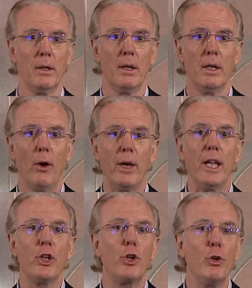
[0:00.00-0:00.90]
Now,
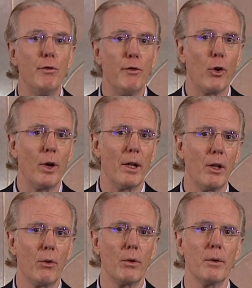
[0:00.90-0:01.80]
in Q4
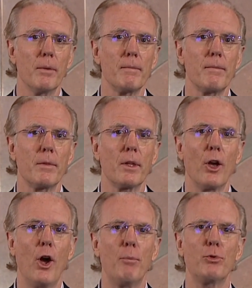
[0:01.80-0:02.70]
alone,
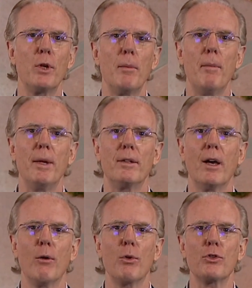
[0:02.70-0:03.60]
Upstream
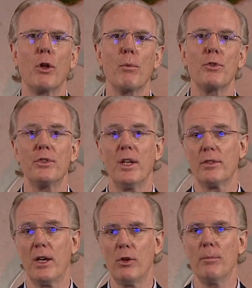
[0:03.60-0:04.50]
EBITDA was almost
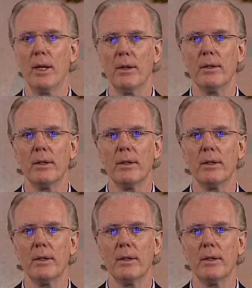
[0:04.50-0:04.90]
600 million.